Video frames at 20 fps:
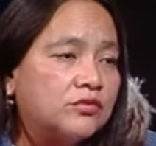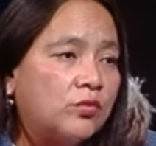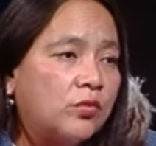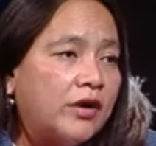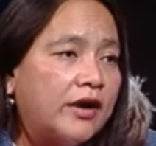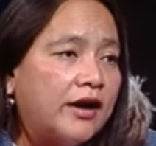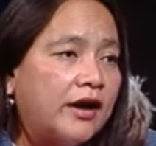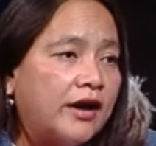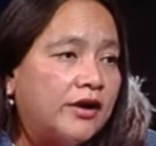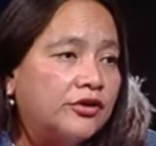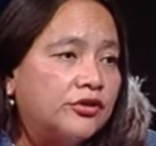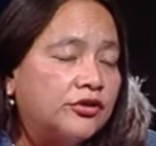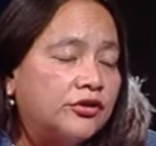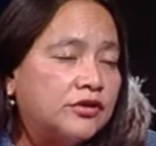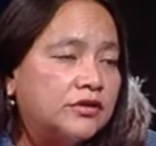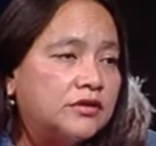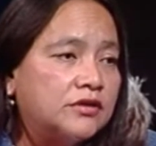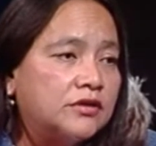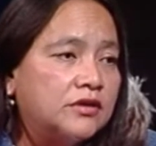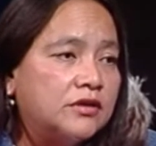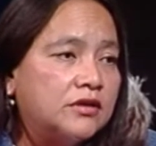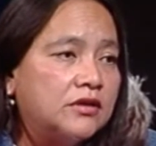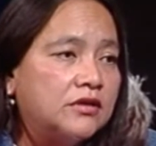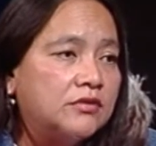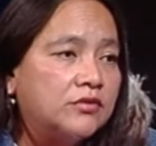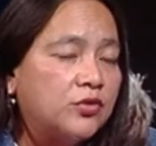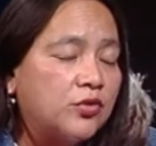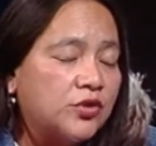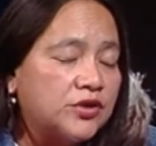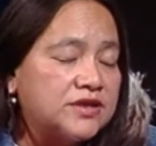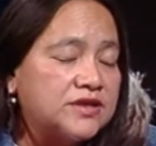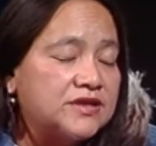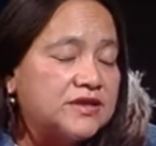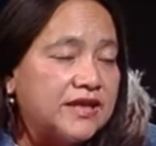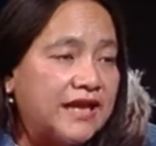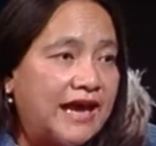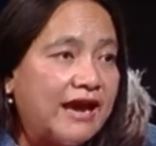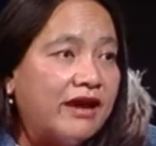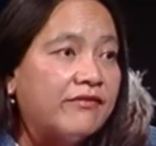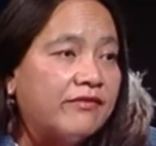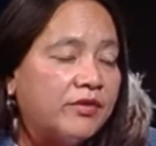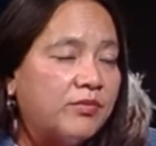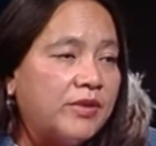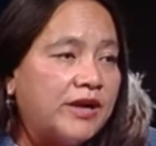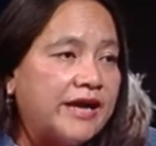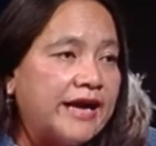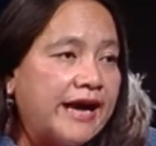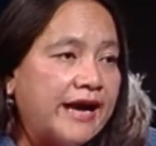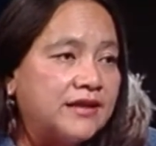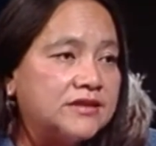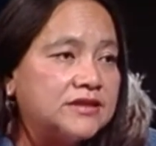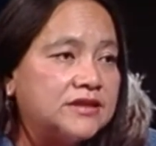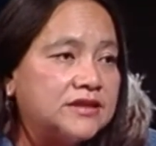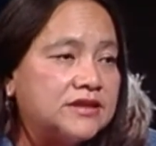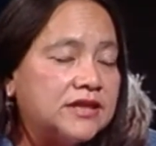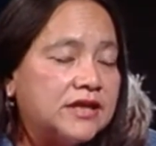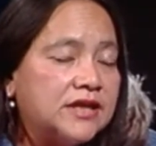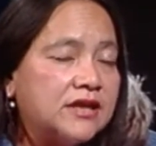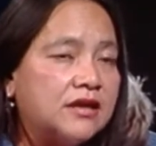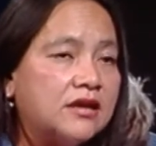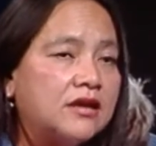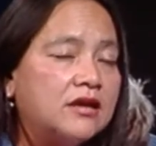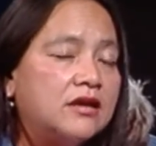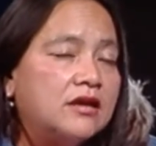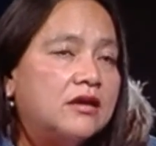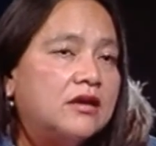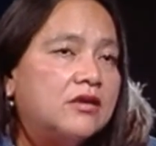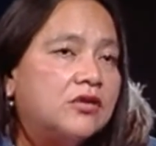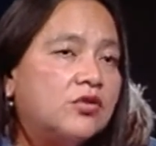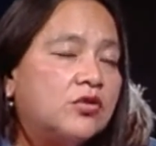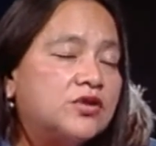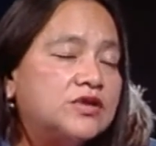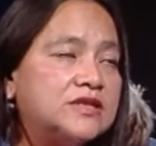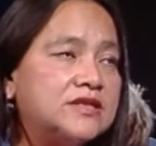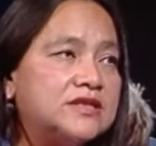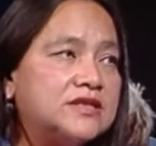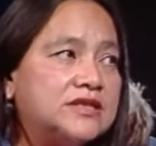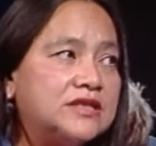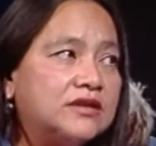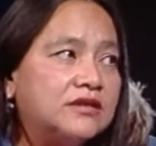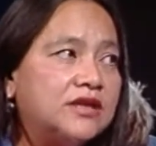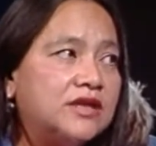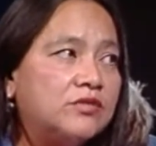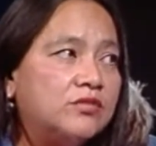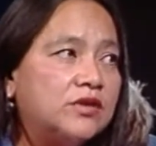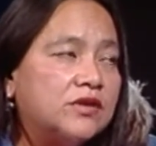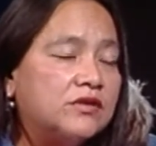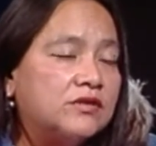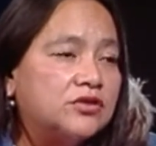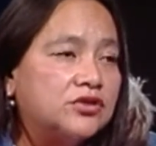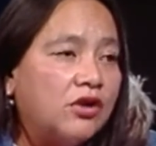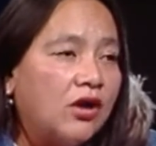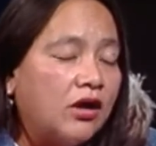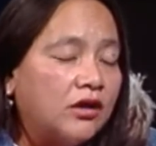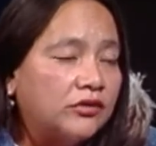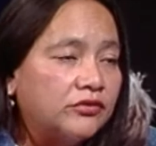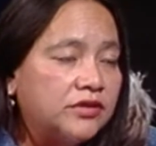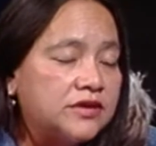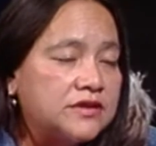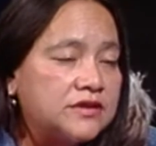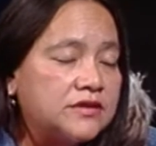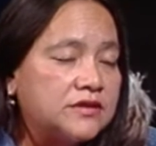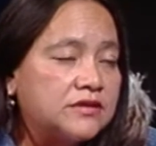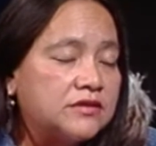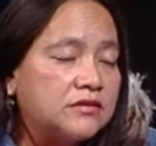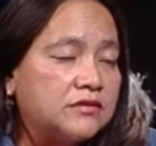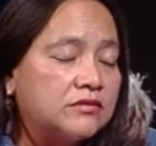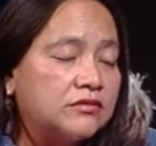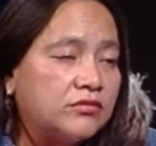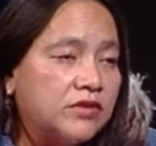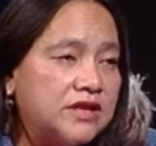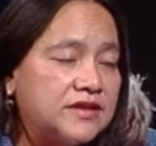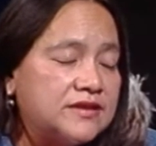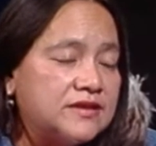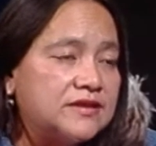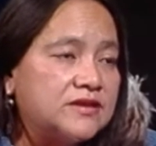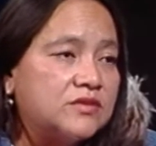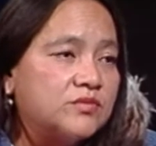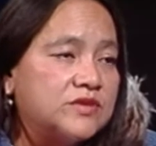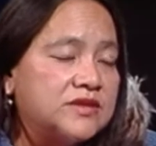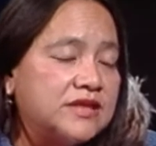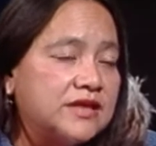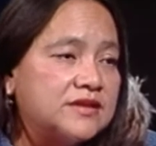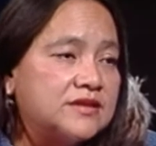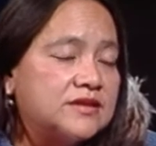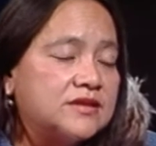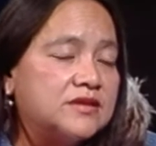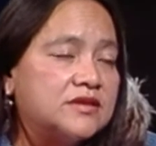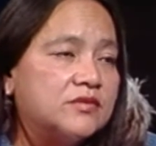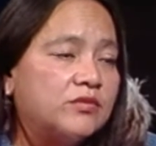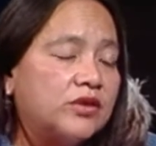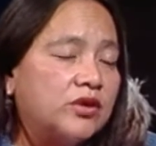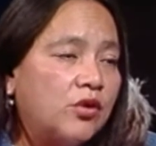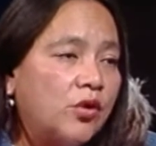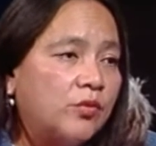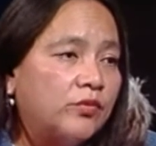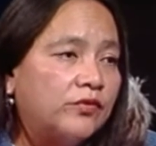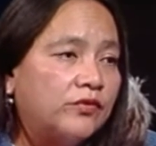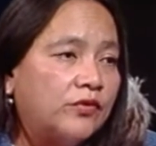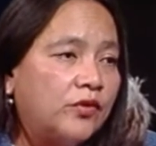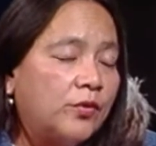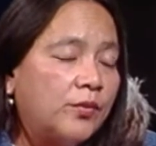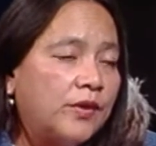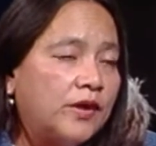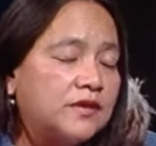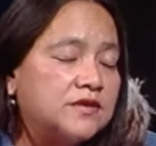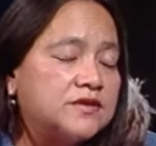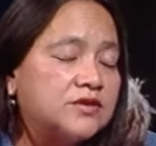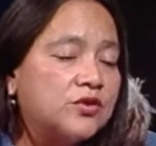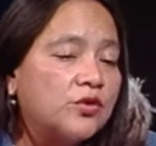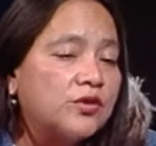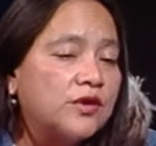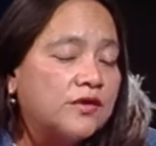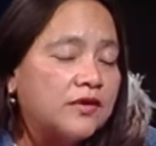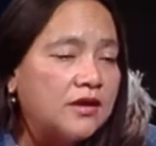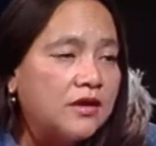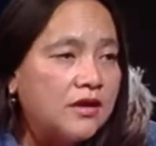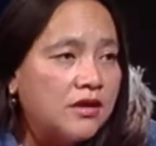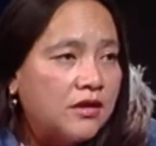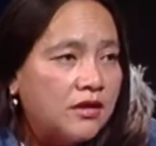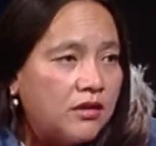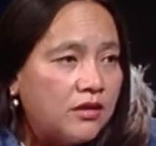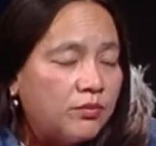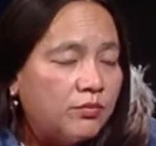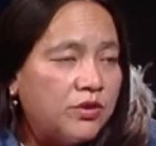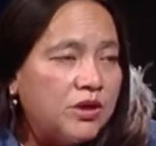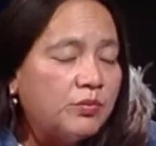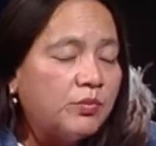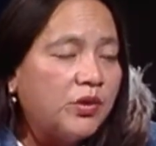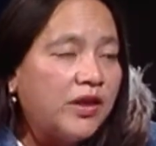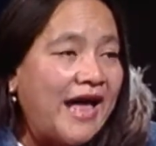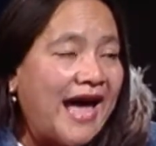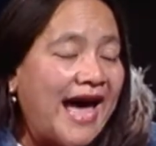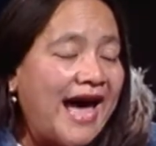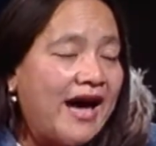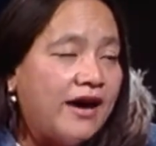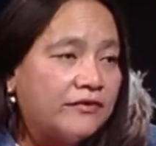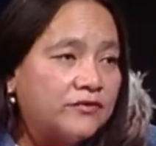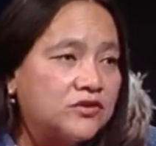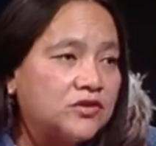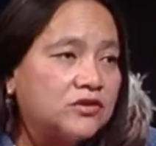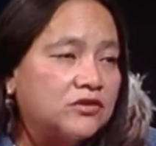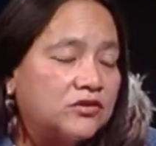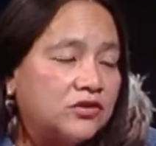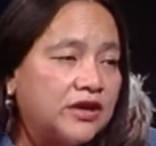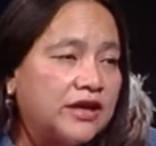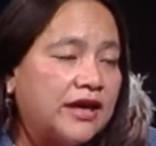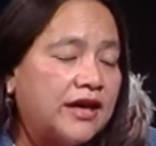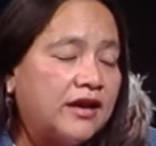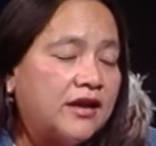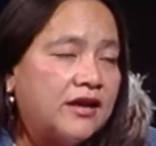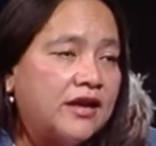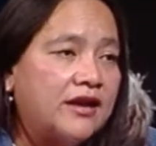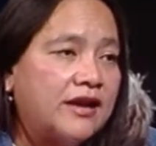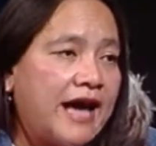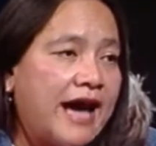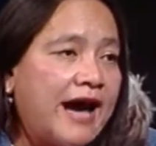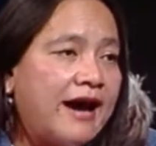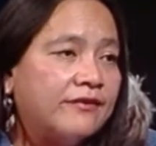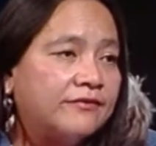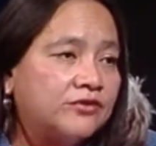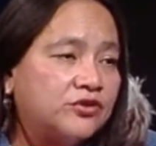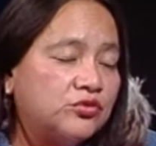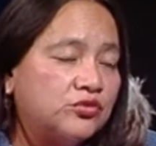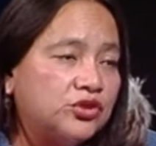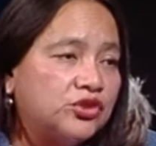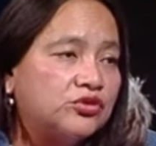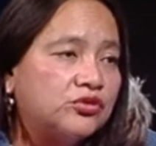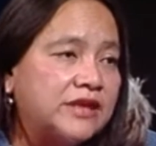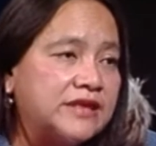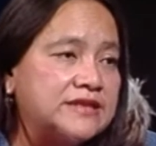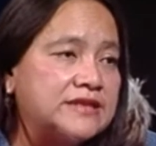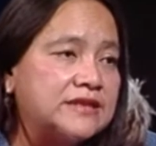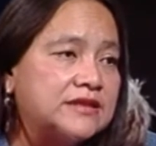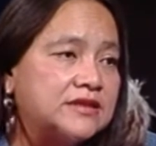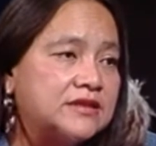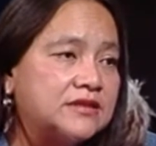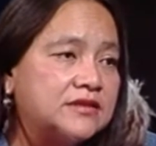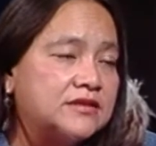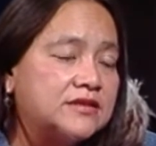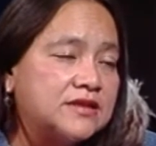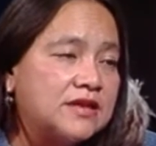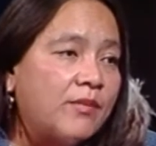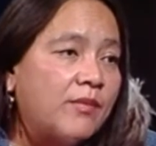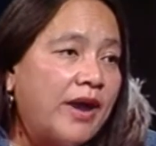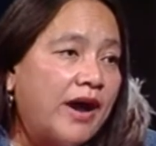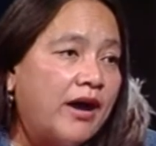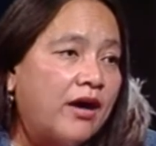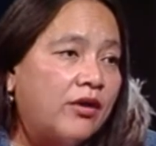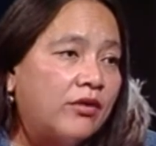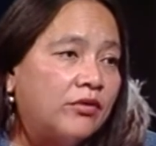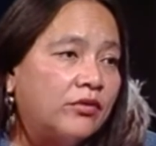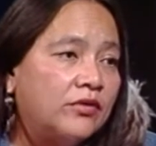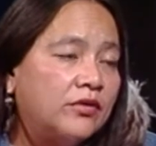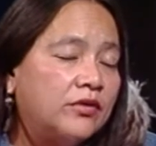100, courses that everybody has to take, courses dealing with tolerance, racism, sexism, and homophobia, so that people have to look at it and have to address it somehow.